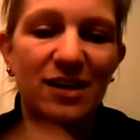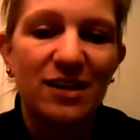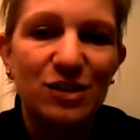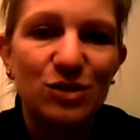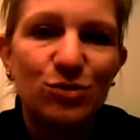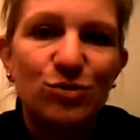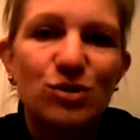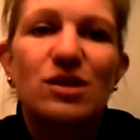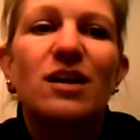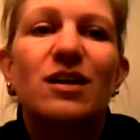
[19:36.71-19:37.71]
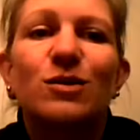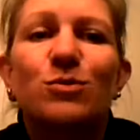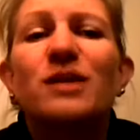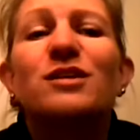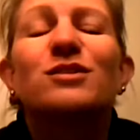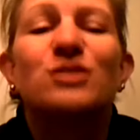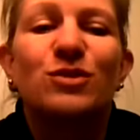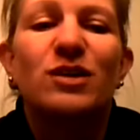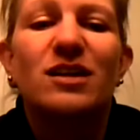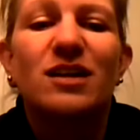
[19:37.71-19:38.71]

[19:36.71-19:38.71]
can you share what you're doing